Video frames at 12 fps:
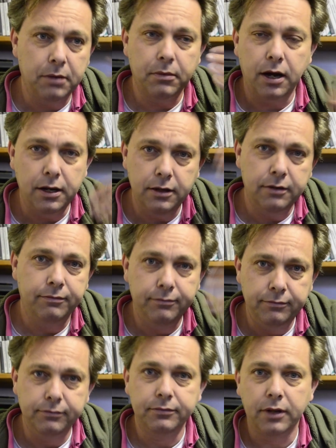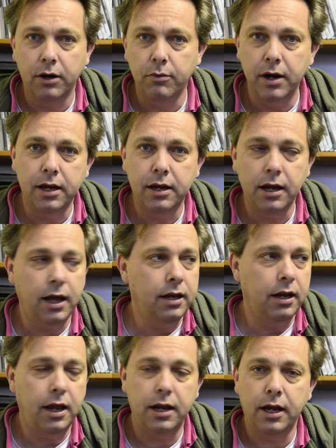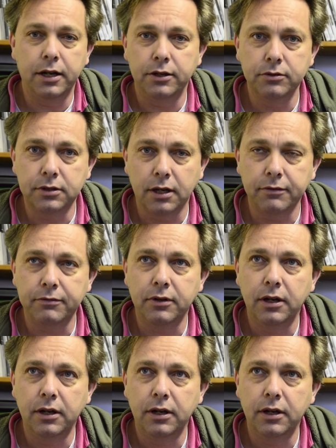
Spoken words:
mind awake, and I do stuff.